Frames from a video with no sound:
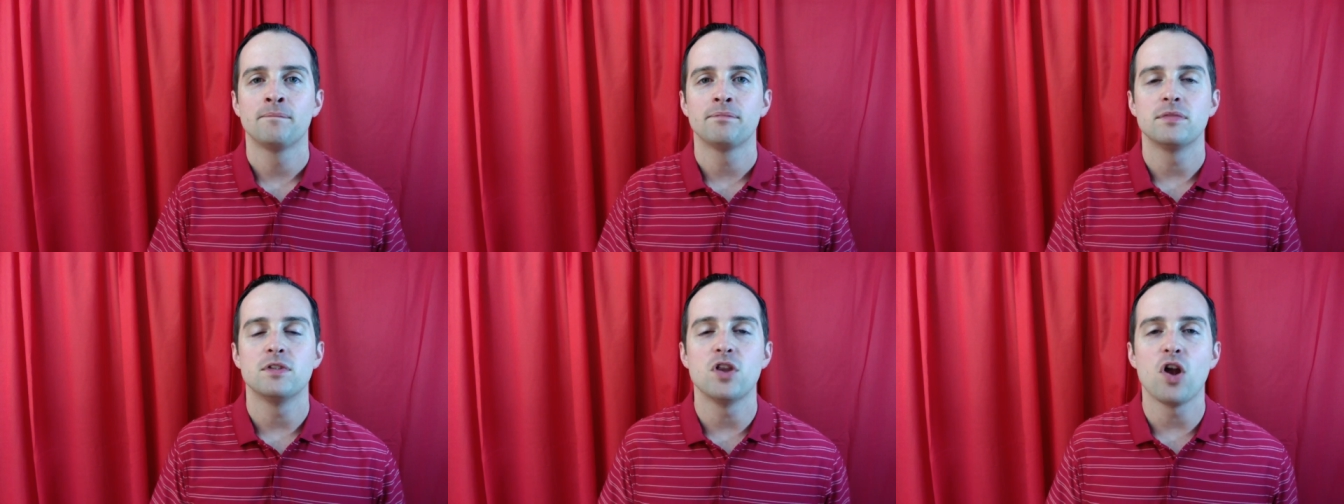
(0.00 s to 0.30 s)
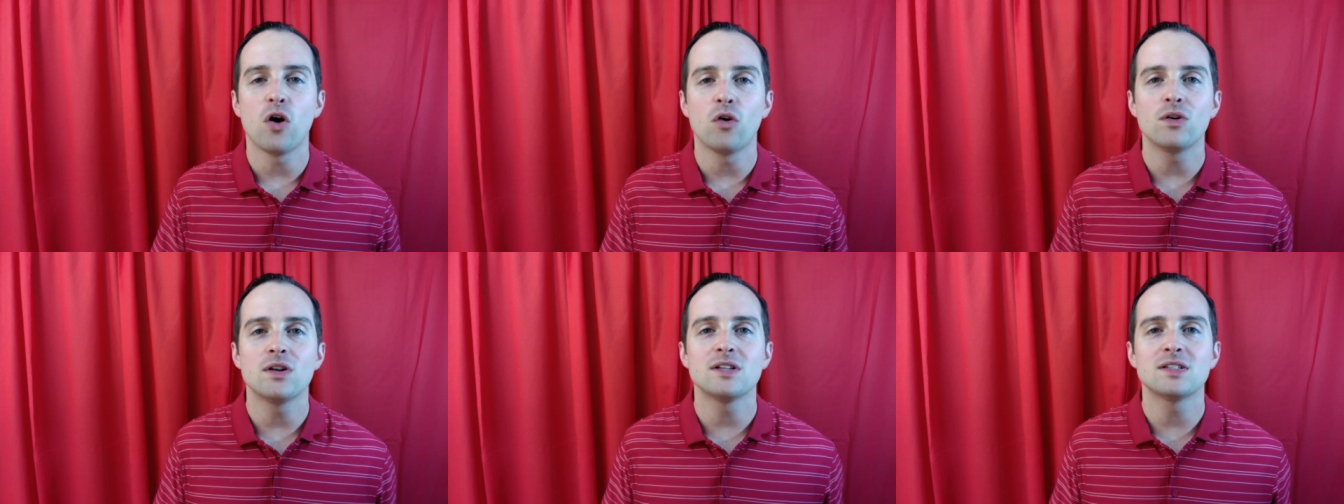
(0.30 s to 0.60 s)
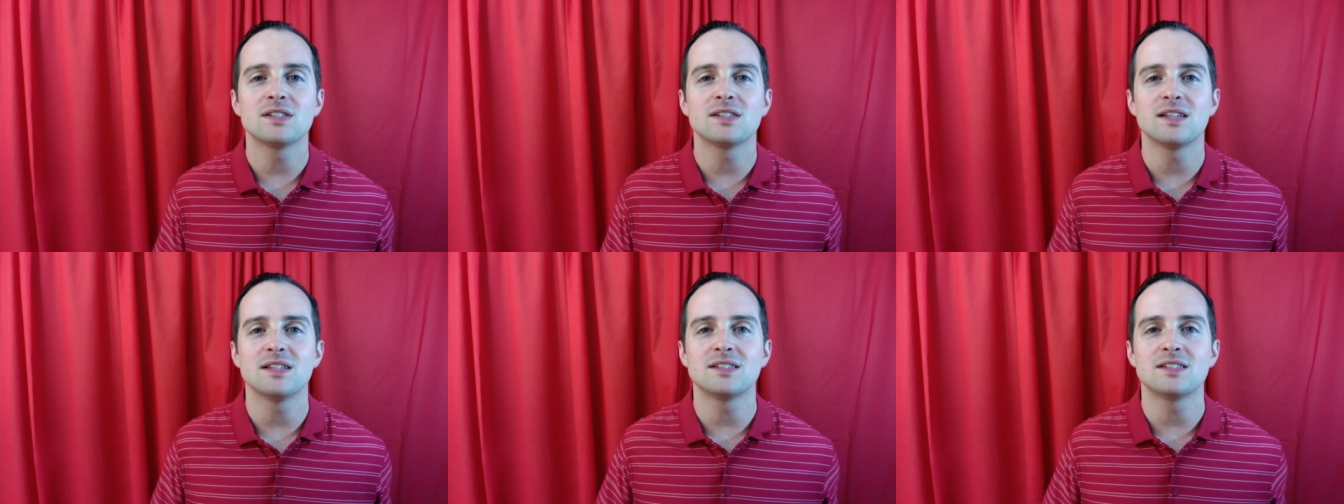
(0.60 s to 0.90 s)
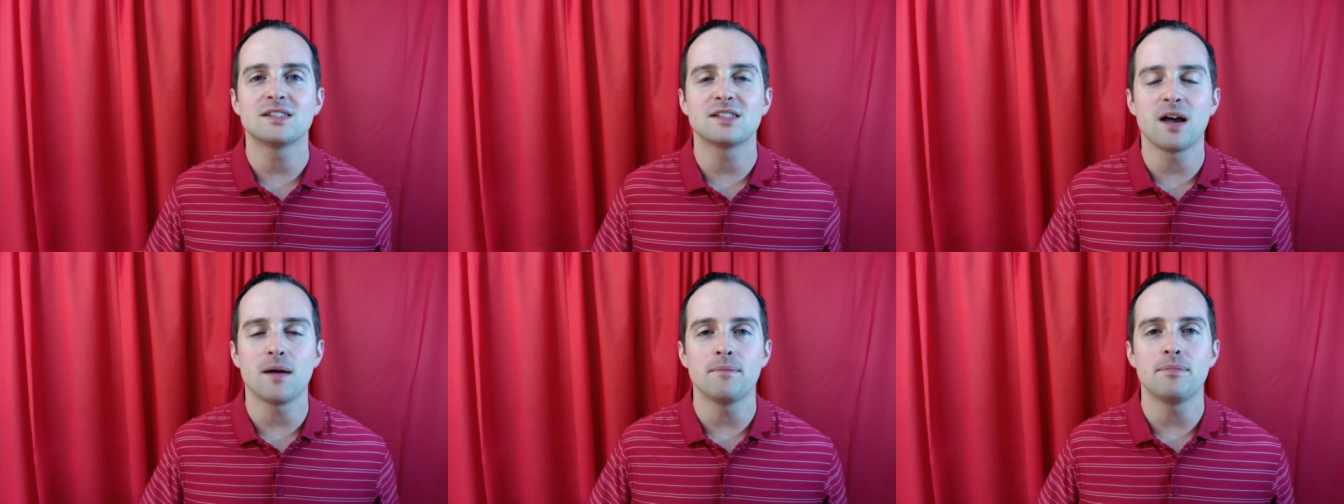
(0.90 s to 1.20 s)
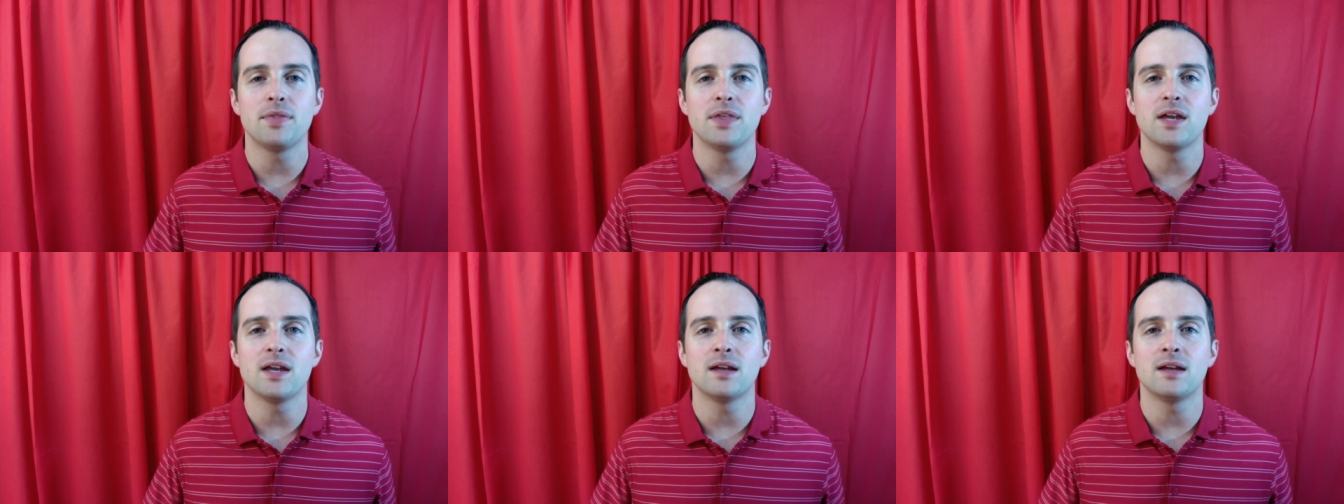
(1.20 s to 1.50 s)
Notice that
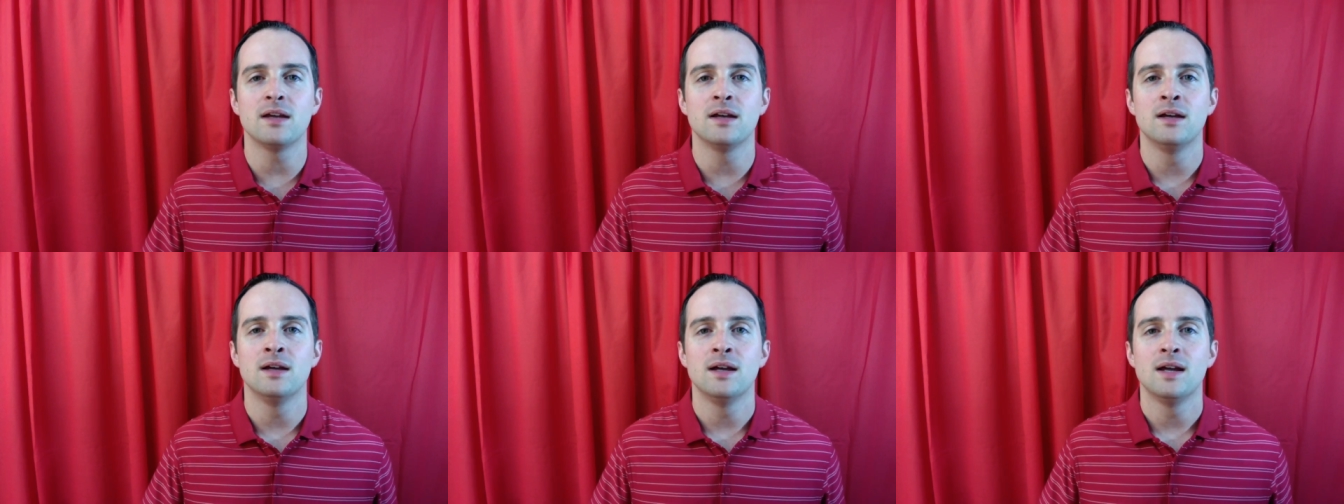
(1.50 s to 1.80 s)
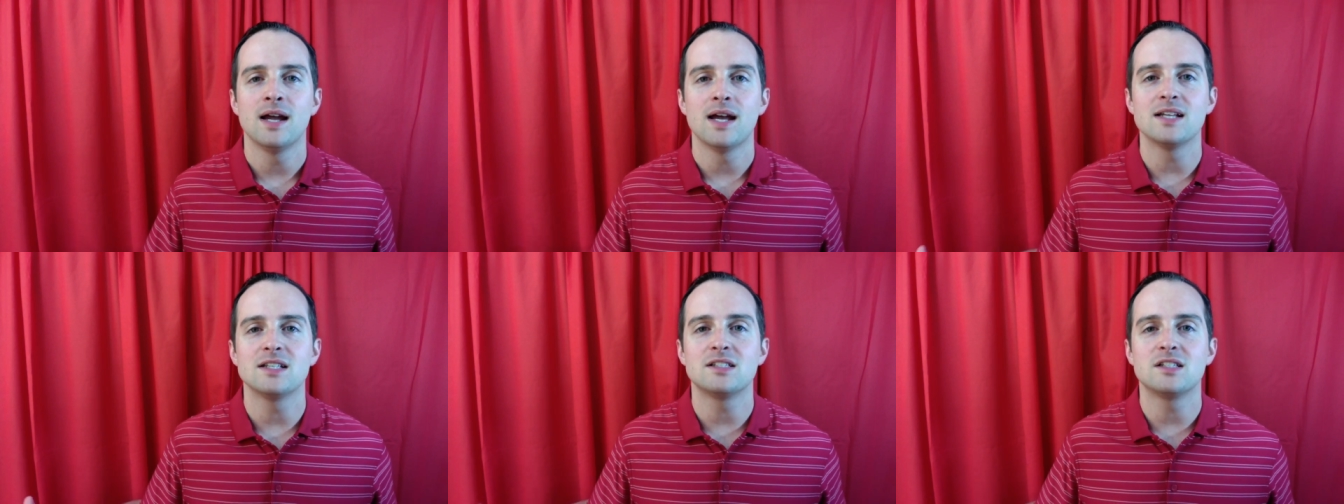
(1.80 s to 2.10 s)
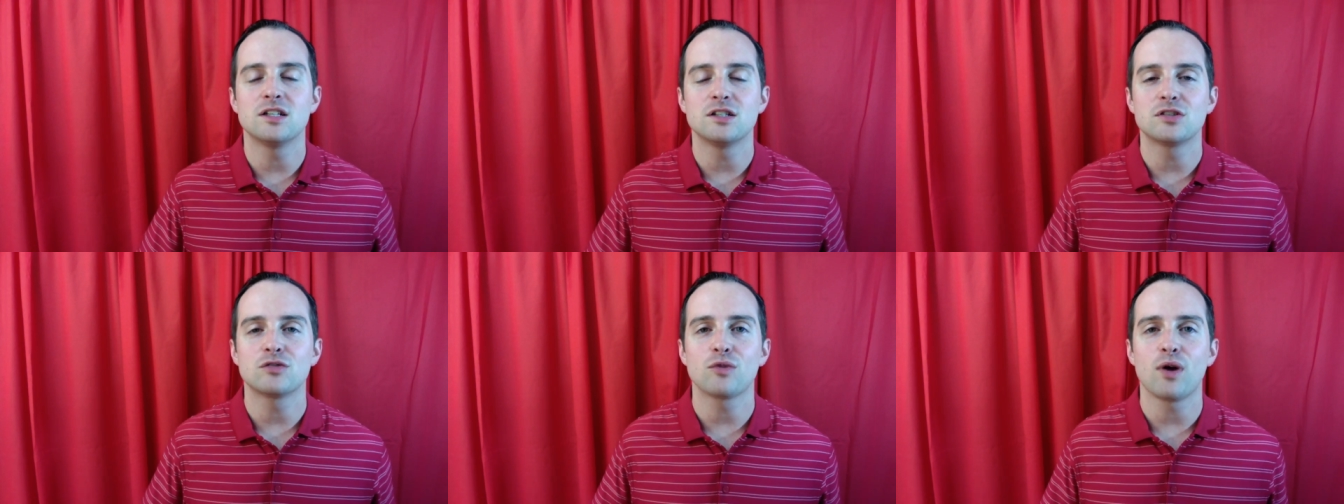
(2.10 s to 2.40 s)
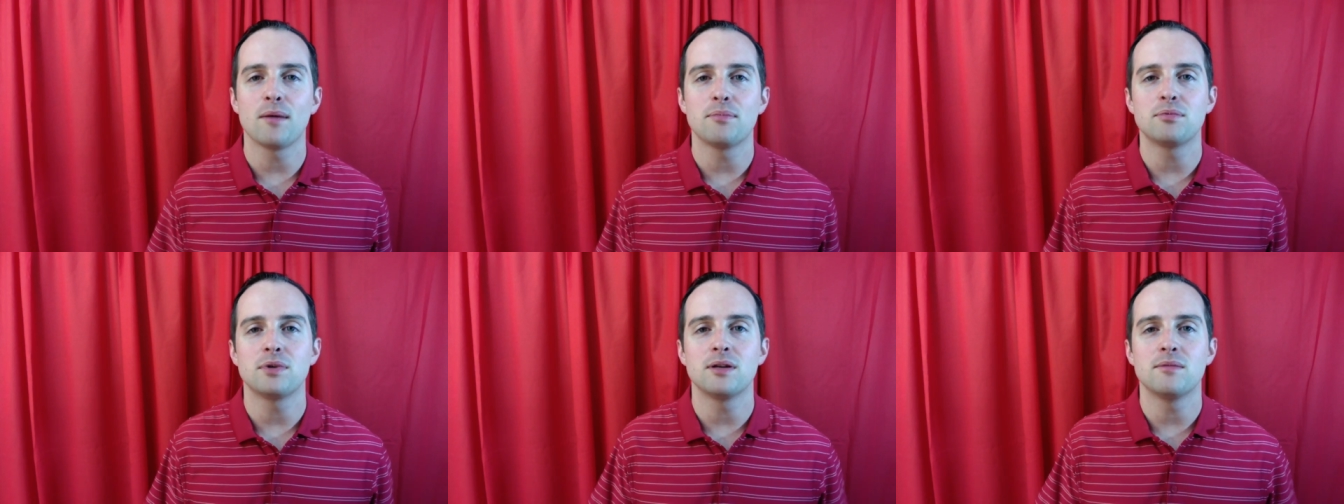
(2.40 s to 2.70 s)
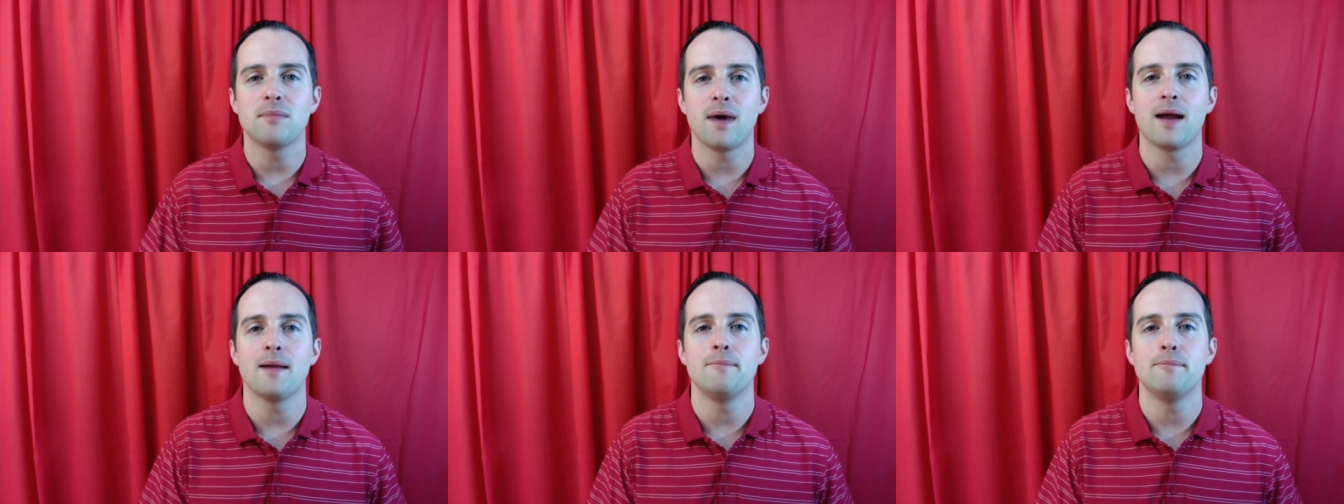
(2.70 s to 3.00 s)
something has disrupted
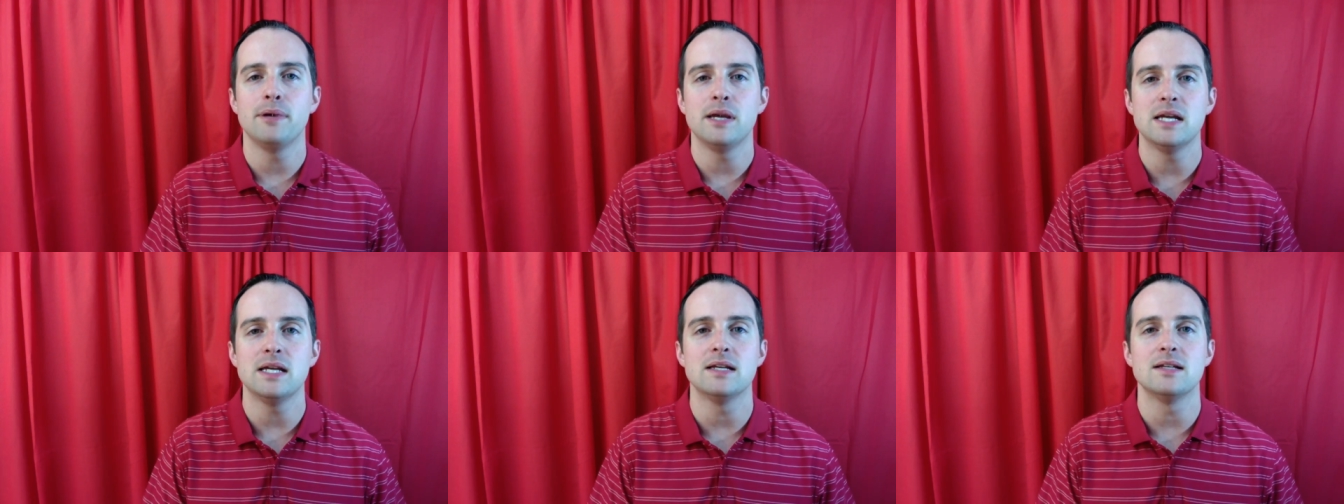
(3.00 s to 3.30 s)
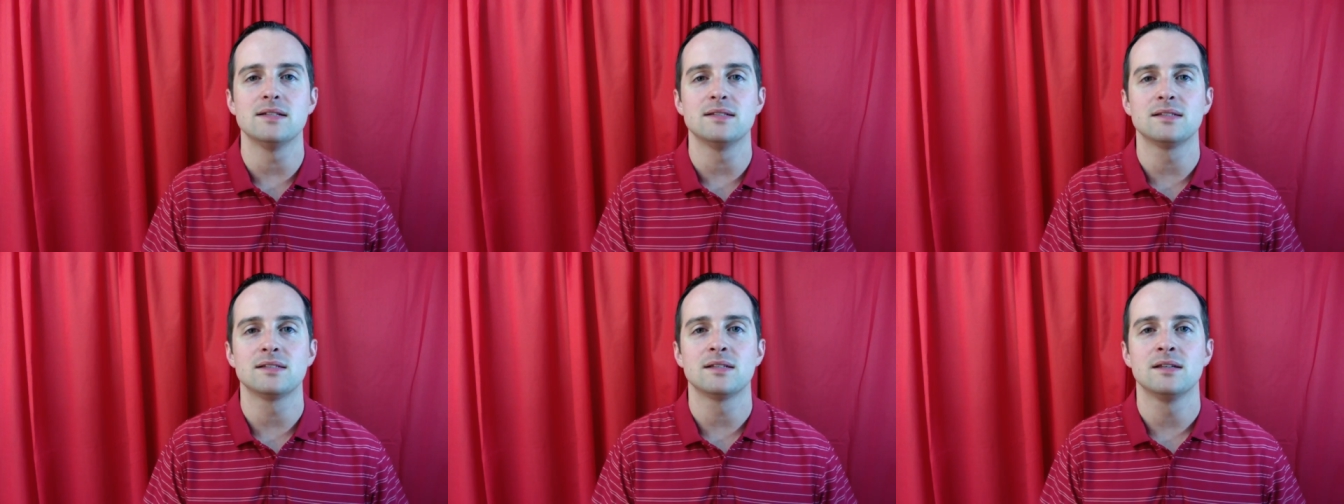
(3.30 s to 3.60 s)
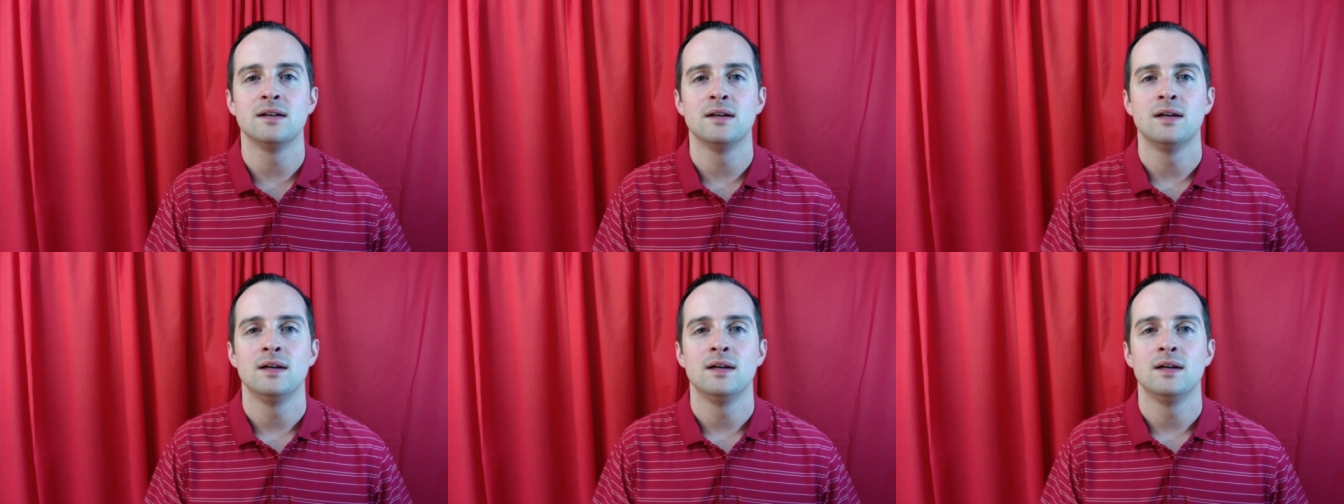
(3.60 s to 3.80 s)
my peace